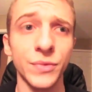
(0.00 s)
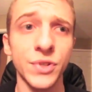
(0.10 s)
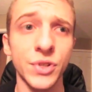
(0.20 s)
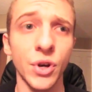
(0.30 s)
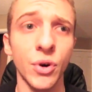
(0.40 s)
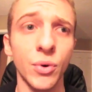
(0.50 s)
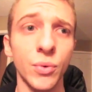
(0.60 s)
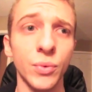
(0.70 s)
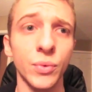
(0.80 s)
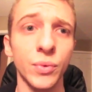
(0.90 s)

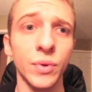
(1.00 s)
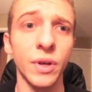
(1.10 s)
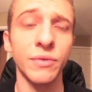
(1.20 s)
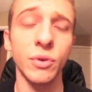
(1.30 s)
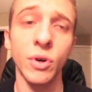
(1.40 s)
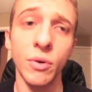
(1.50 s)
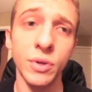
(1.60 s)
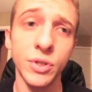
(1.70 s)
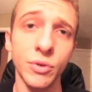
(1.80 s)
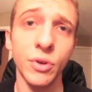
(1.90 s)
So if you go
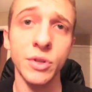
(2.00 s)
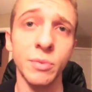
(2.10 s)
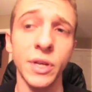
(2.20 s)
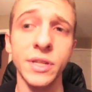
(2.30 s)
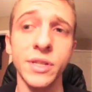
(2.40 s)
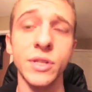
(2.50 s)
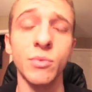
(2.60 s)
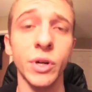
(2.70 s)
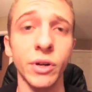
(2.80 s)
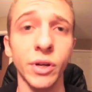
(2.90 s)
into those
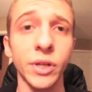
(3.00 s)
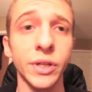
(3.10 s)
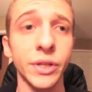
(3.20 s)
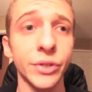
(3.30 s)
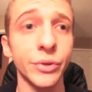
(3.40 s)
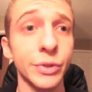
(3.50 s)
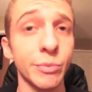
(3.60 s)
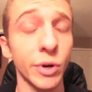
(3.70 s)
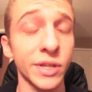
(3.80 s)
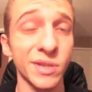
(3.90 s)
places, what you're going to need to do is
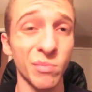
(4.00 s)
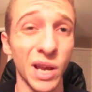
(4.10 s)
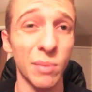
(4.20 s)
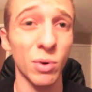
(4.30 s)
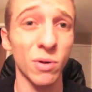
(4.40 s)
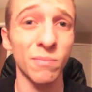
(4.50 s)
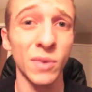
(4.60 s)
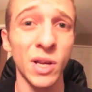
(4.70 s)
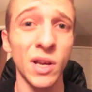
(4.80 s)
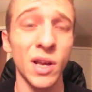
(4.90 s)
bring some paper,
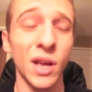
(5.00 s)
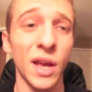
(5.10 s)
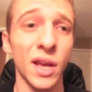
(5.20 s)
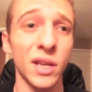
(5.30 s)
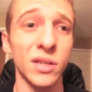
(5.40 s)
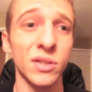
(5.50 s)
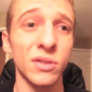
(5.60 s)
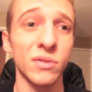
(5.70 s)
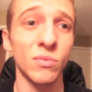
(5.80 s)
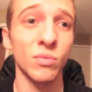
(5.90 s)
and
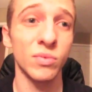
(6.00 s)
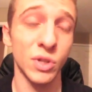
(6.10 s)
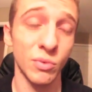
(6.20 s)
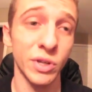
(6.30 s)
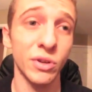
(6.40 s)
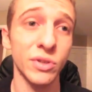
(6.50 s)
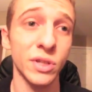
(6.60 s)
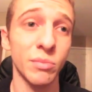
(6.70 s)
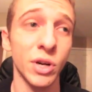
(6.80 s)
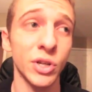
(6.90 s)
so when you go
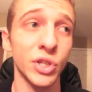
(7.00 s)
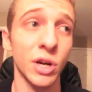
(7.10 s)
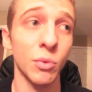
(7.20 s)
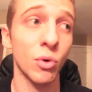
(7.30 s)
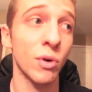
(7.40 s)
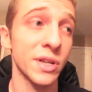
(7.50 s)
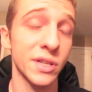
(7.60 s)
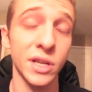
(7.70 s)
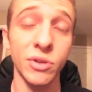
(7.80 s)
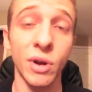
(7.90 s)
to the pawn shop,
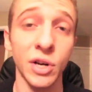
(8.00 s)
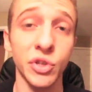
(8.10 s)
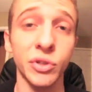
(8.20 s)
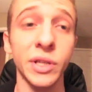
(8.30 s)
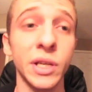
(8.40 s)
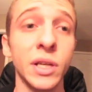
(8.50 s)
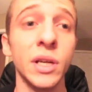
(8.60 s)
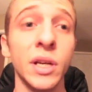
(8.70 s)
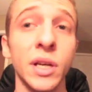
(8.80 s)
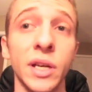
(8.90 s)
request that you actually
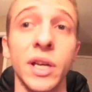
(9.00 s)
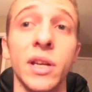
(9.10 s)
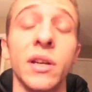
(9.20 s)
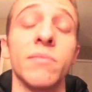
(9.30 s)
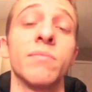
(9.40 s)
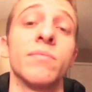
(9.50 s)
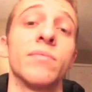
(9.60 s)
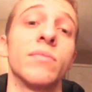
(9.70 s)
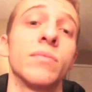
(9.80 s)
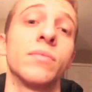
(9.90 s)
can
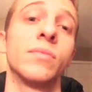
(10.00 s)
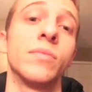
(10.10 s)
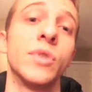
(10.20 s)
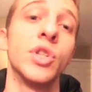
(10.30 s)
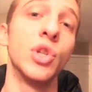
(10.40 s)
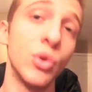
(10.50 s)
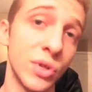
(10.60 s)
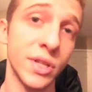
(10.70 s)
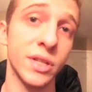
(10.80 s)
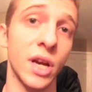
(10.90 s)

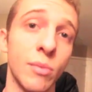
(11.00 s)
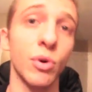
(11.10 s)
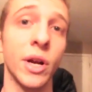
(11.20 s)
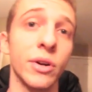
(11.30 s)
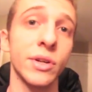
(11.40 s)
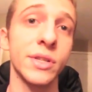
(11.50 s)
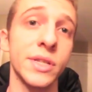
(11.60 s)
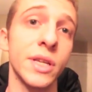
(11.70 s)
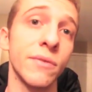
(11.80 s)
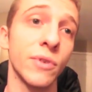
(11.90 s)
use the typewriter to
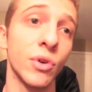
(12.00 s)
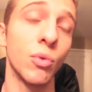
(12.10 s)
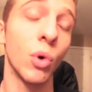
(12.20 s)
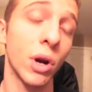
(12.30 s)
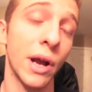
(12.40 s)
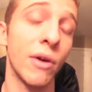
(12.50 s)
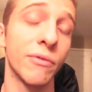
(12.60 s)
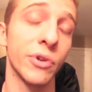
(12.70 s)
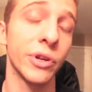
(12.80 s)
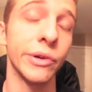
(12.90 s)
see if it'll work out
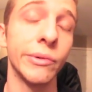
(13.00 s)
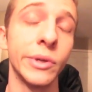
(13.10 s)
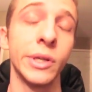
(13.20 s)
for you.